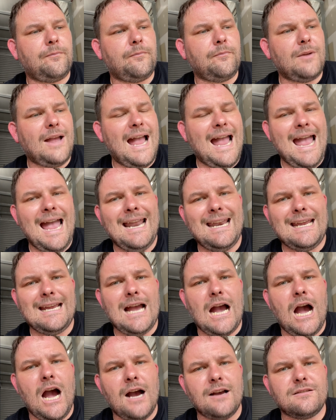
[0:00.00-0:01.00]
adding
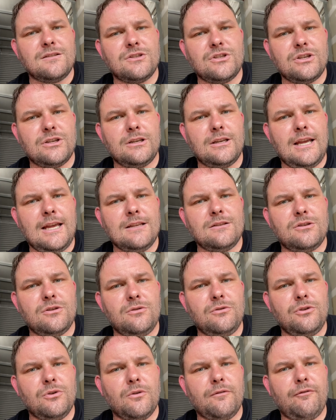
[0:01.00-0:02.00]
oxygen into
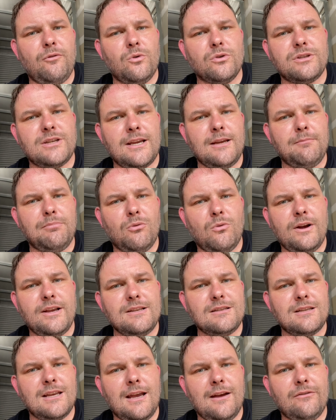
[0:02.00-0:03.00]
your
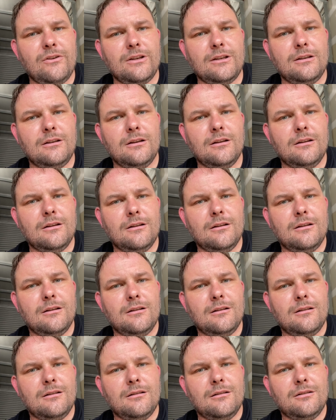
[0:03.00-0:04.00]
14.7
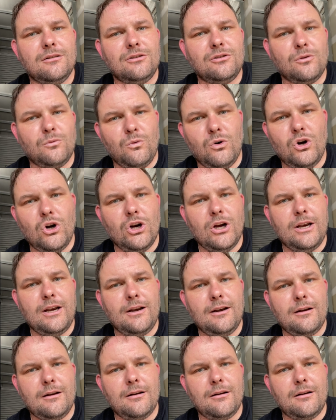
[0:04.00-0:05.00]
to
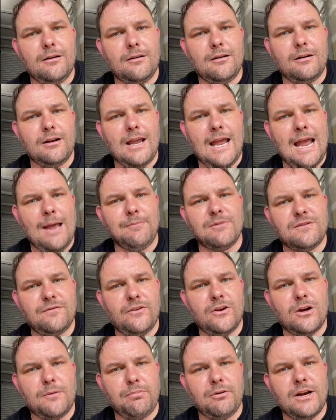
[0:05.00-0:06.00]
1
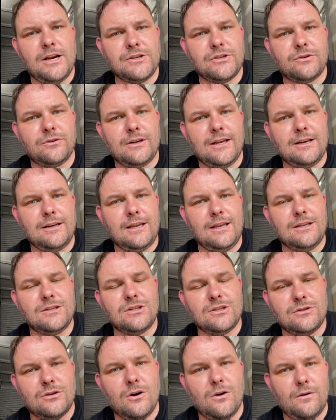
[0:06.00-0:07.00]
atmospheric pressure that the
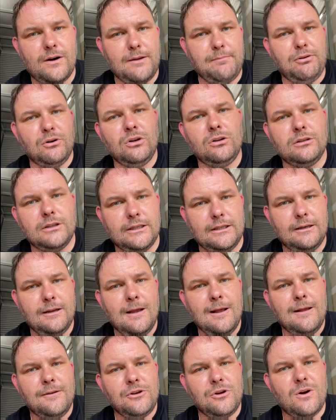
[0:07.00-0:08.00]
engine's already pulling.
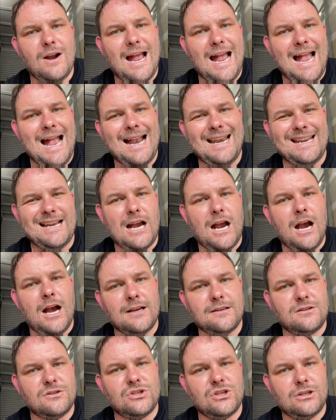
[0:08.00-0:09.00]
You're adding
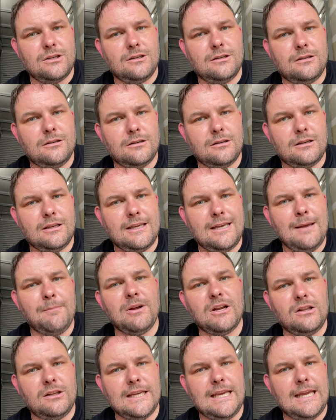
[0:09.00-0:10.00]
oxygen
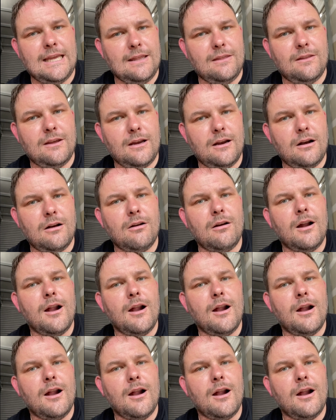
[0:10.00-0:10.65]
chemically in there.